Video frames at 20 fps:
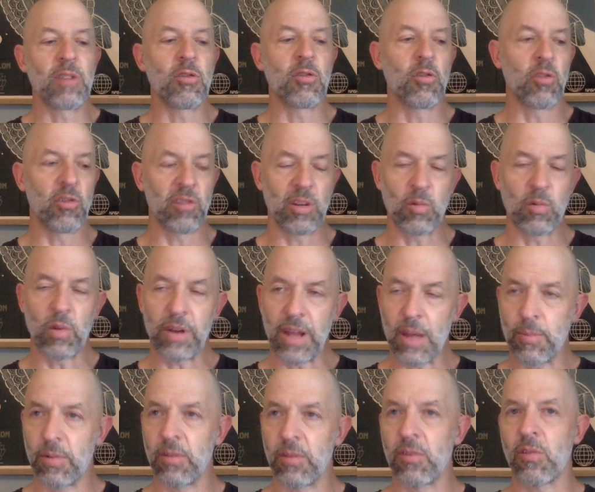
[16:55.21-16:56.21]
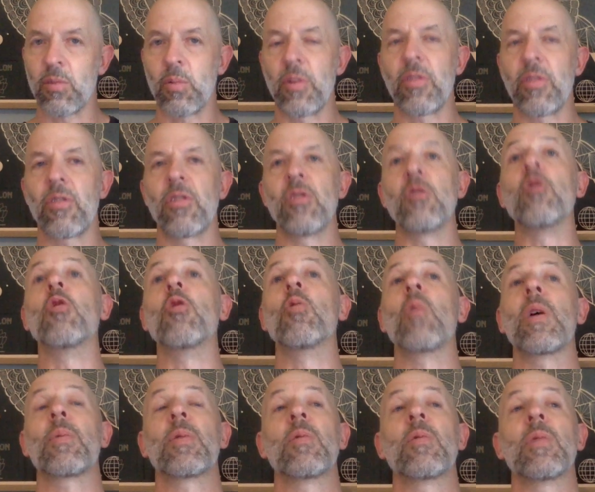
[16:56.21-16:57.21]
And usually, what happens with the new
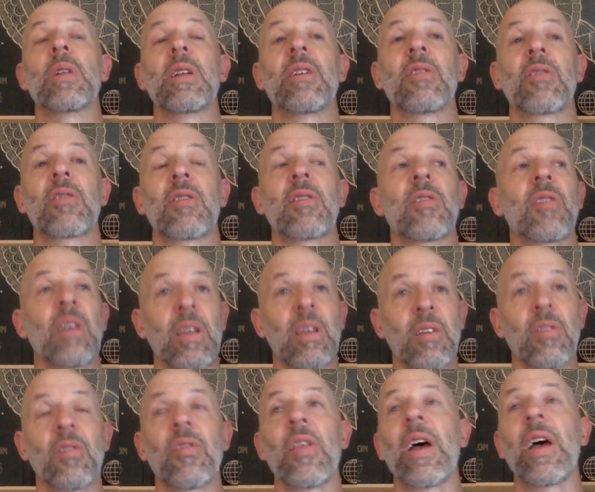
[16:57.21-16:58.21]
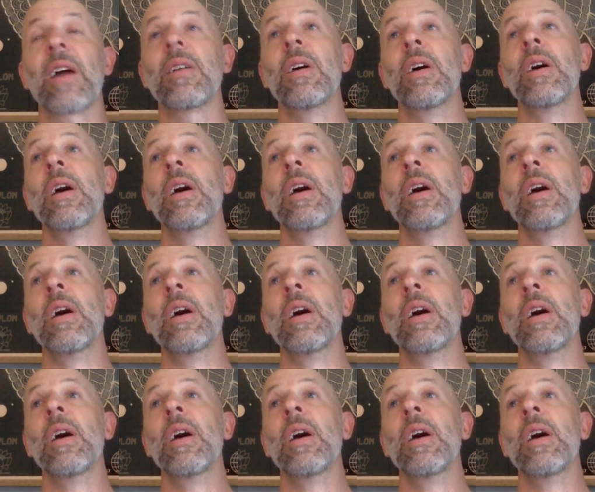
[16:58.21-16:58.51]
weapon releases is that